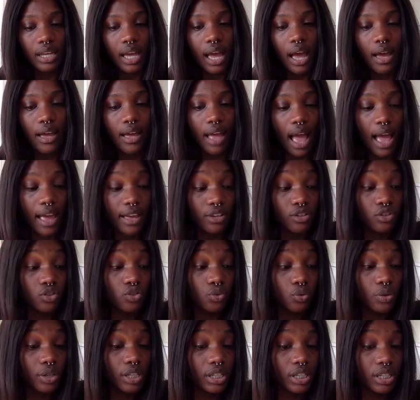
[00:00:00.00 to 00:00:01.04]
I
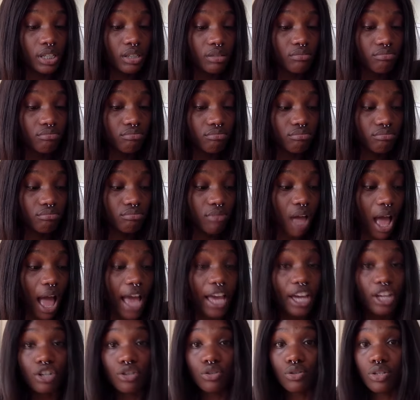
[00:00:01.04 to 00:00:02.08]
enjoyed it. I
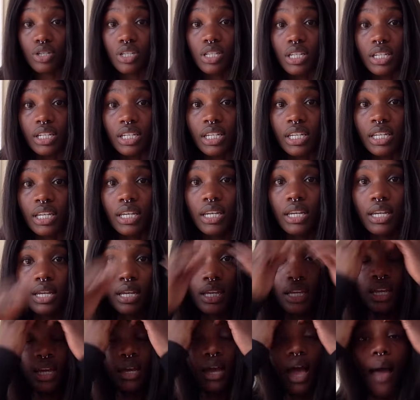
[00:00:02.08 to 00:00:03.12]
understood it.
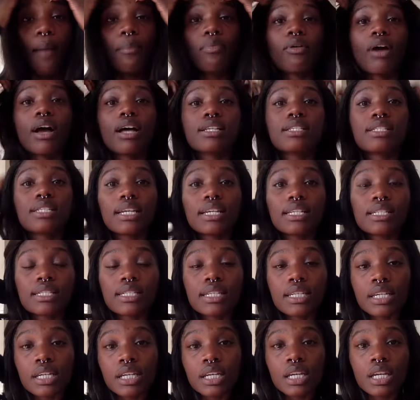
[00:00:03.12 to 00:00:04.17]
I processed
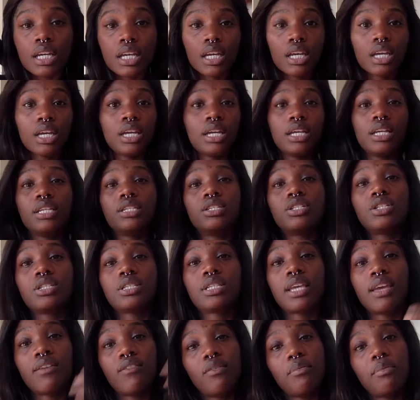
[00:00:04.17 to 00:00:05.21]
it. It's
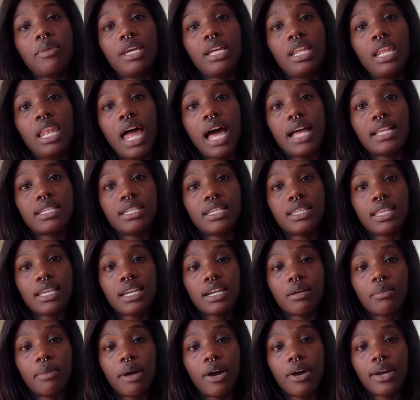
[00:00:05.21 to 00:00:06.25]
just given me a lot to
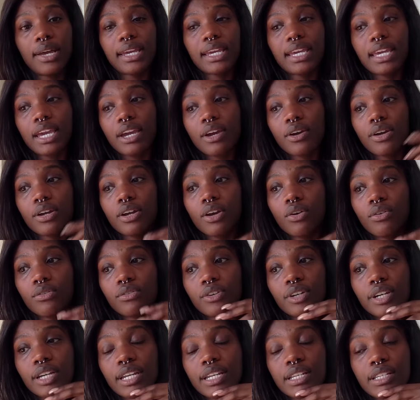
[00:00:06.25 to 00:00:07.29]
think about and carry
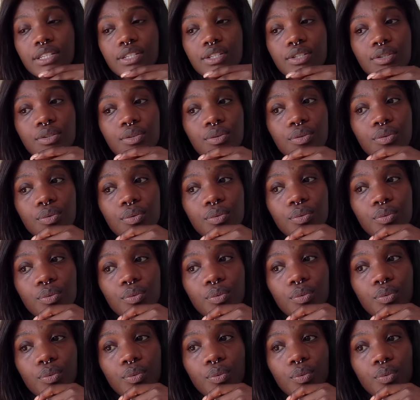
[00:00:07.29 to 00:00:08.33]
over into
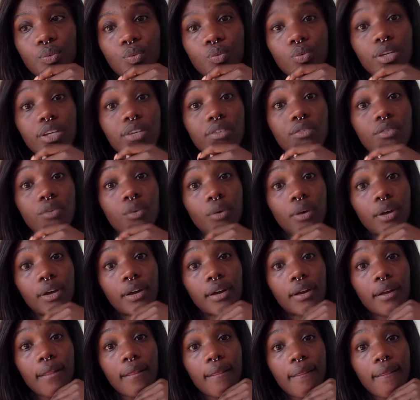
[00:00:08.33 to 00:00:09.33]
week four.